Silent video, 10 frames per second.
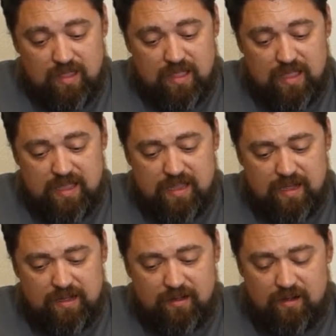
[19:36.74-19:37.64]

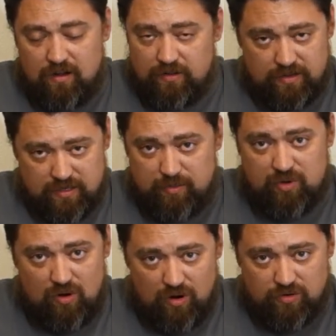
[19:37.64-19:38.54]
a
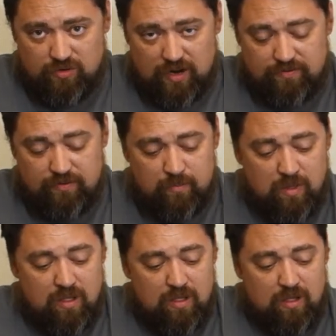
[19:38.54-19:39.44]
typical hard drive.
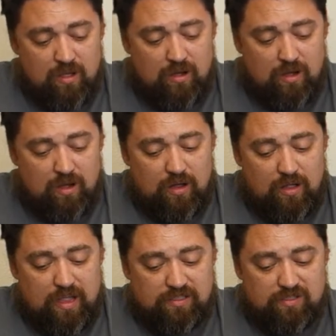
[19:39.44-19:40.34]

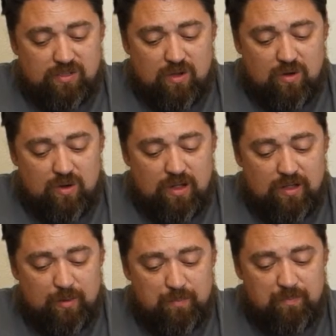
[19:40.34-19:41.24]
And so
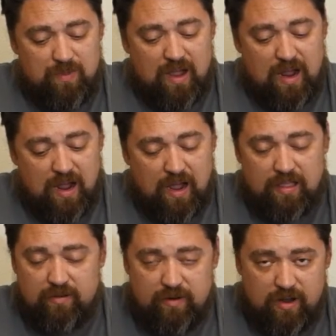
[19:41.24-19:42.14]
I
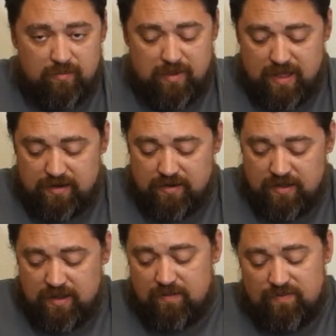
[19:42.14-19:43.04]
highly recommend,
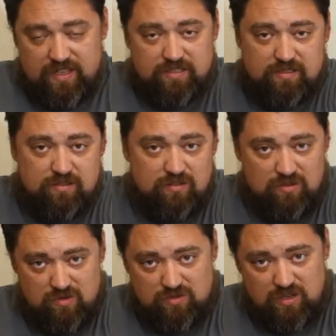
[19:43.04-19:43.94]
these
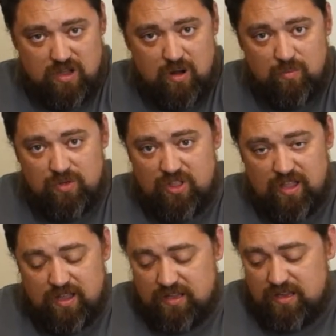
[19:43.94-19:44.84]
usually come with
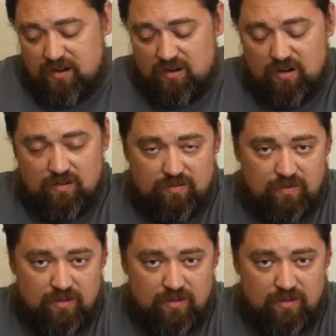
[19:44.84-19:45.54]
like a year of